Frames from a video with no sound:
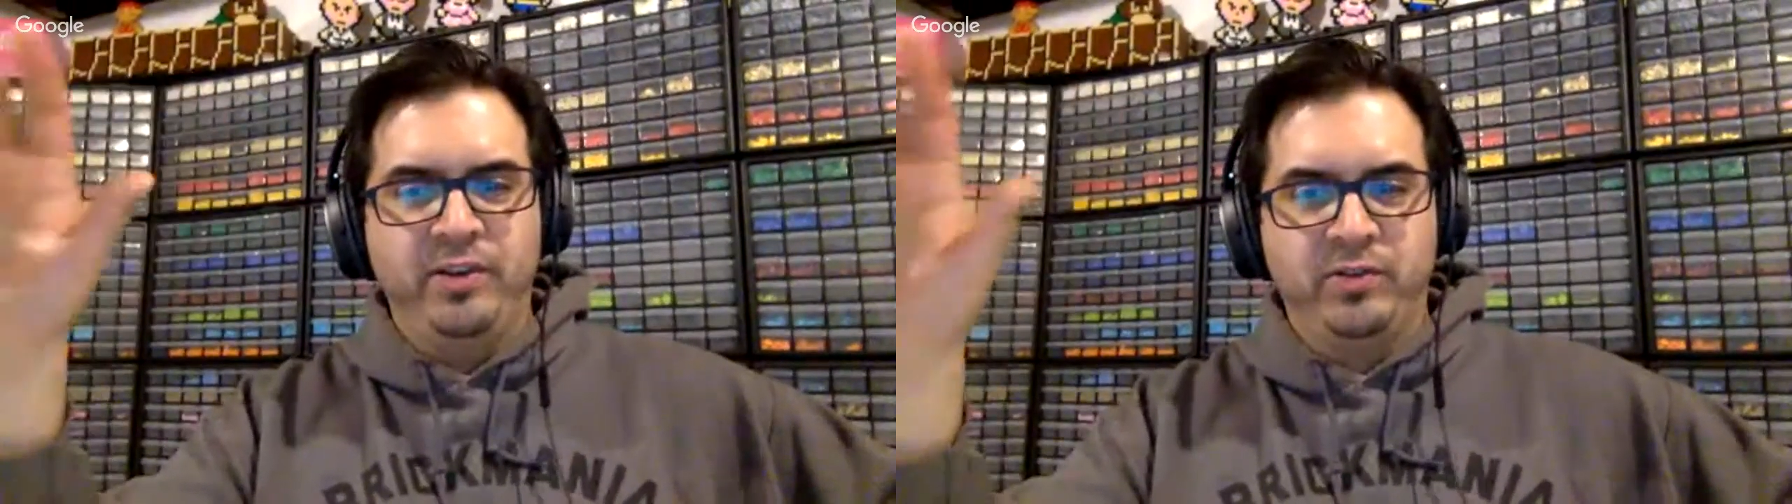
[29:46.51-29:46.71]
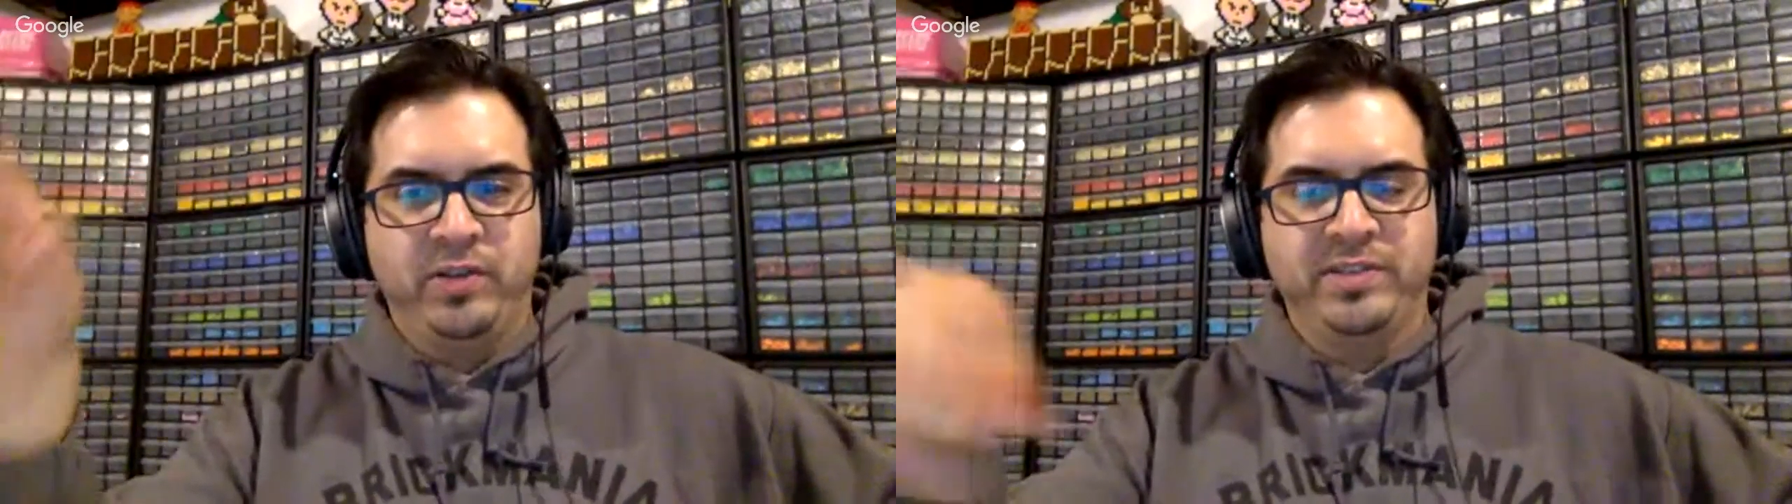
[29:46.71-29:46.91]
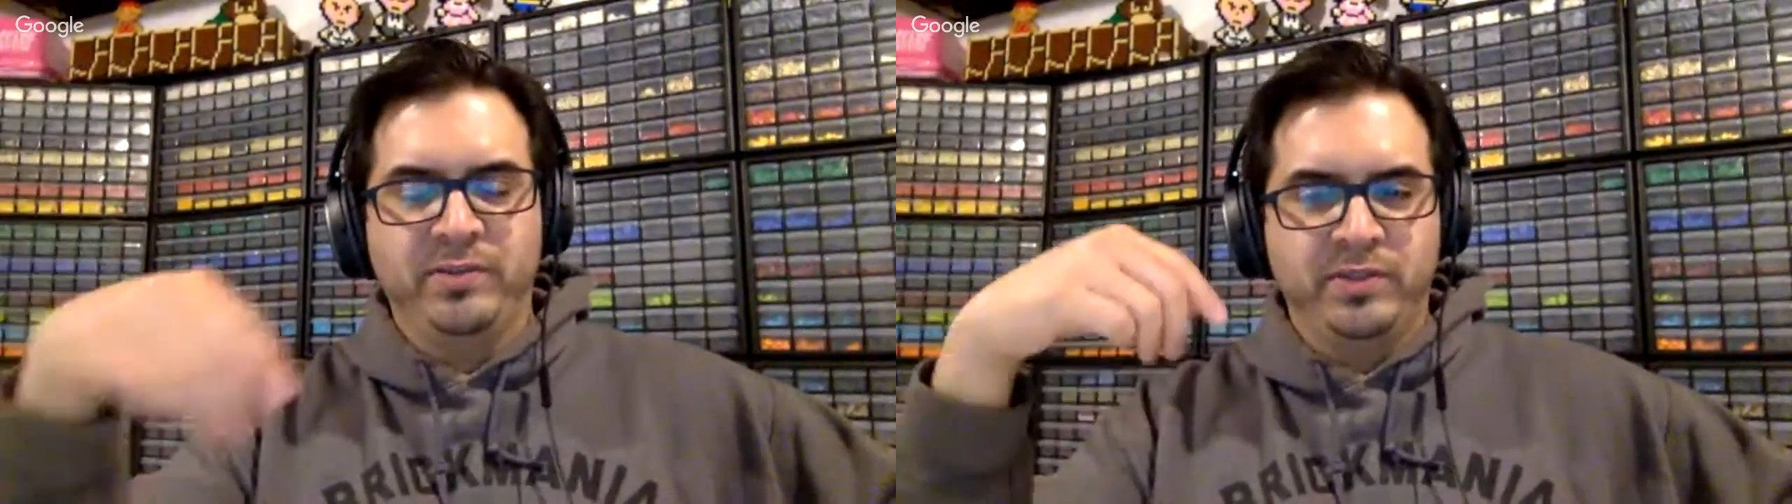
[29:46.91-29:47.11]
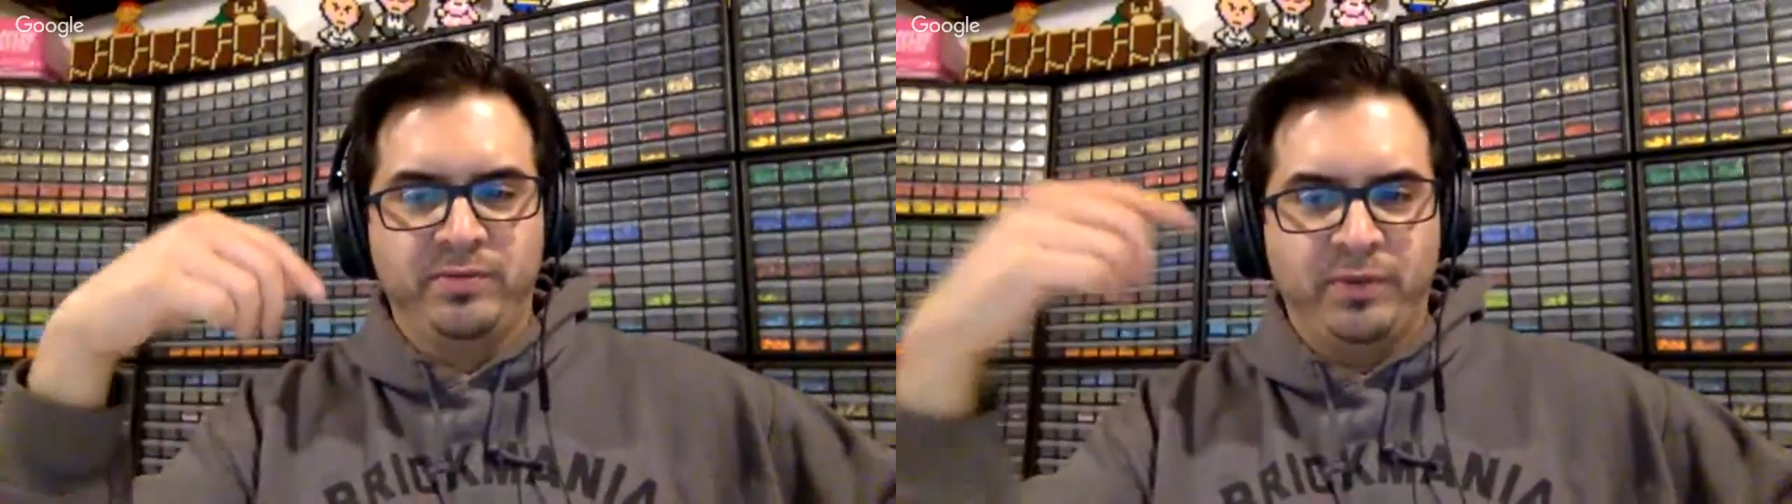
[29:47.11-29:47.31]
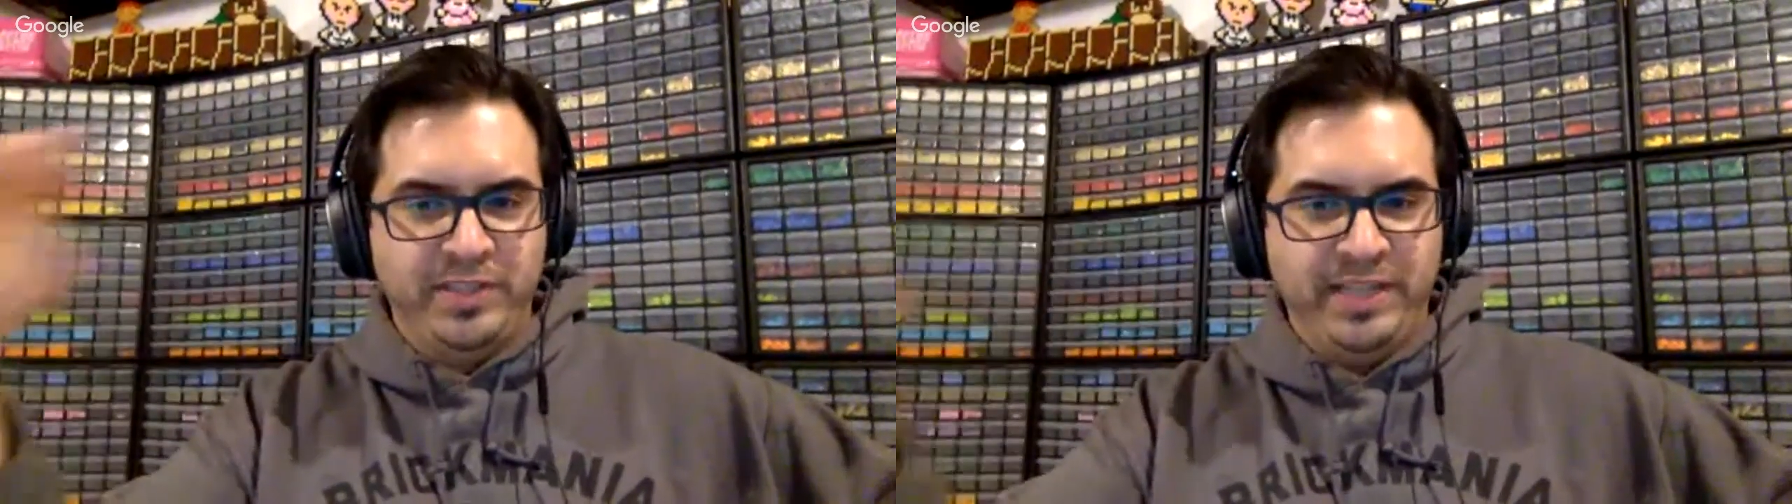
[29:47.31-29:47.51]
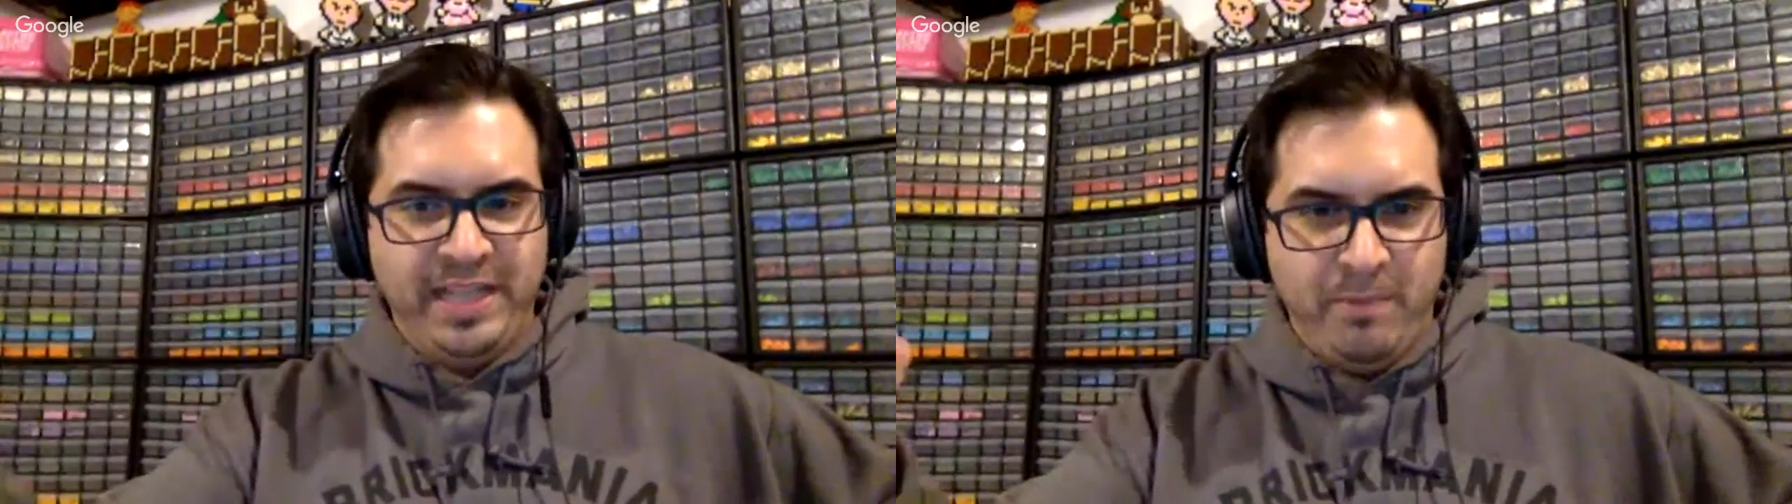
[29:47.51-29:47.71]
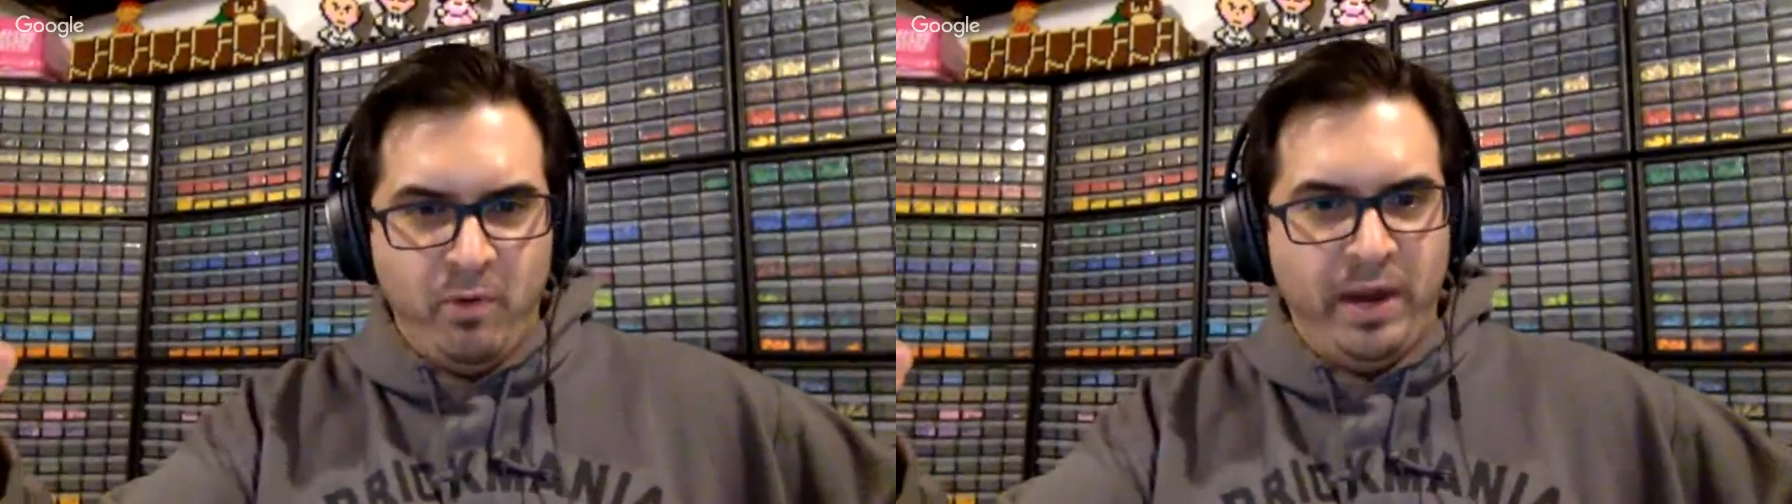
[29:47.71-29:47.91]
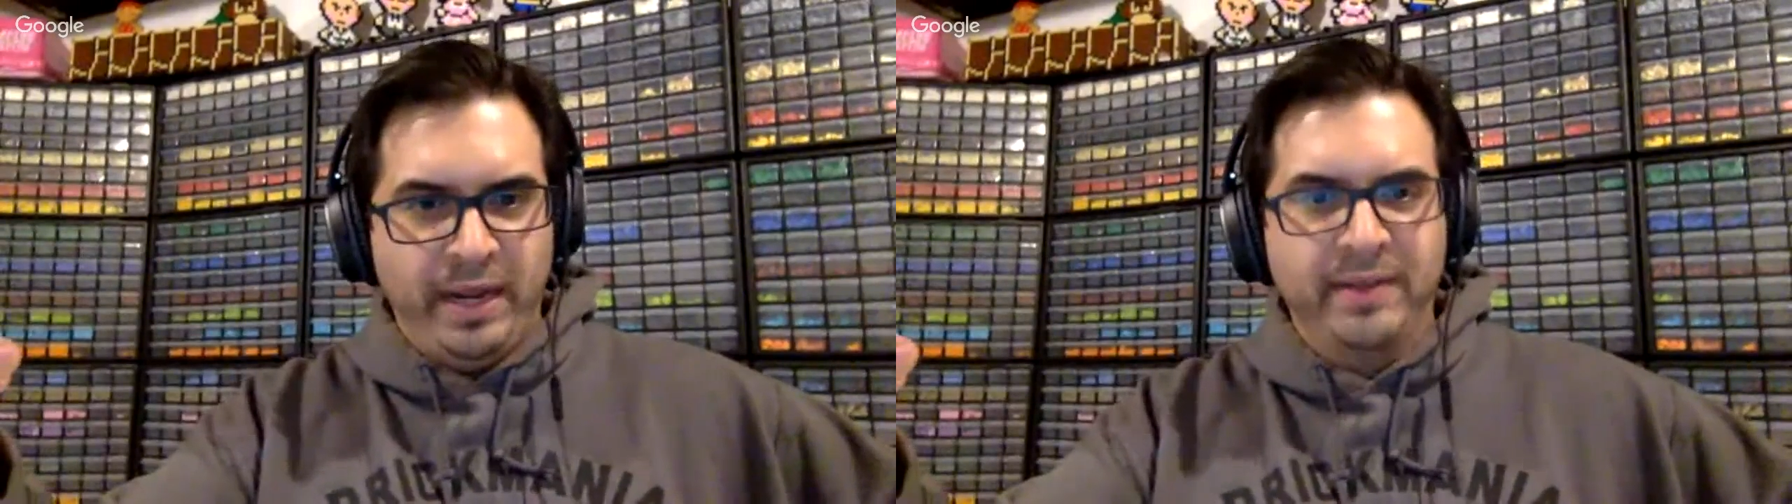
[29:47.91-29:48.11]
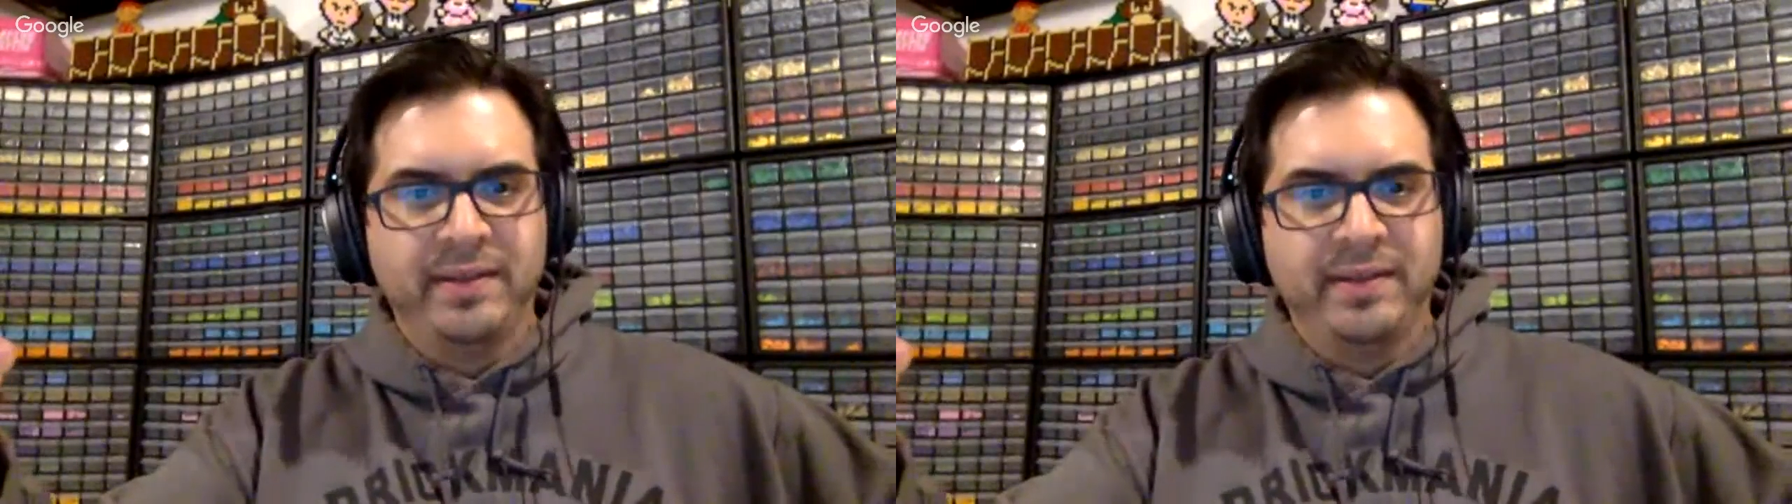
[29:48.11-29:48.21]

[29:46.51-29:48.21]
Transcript: because it was first thing in the morning.